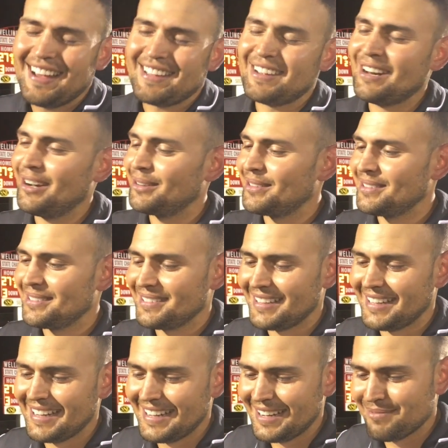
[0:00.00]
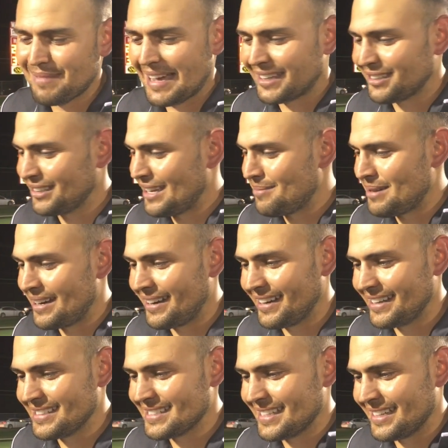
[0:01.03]
You know, Michael
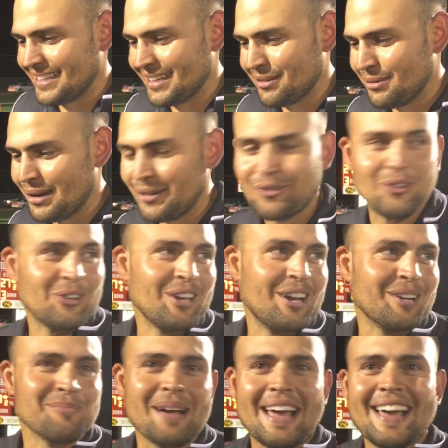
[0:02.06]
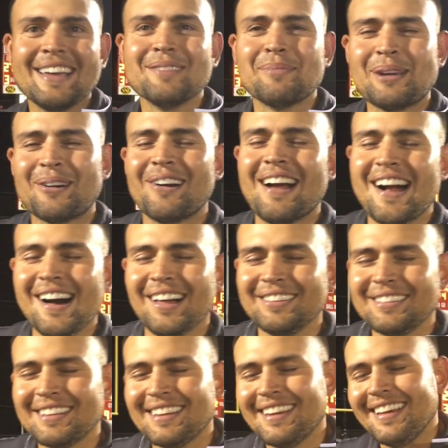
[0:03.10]
Ledbetter, he's a wonderful young man to be around.
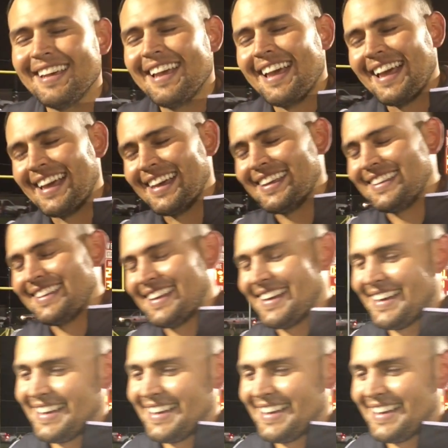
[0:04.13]
And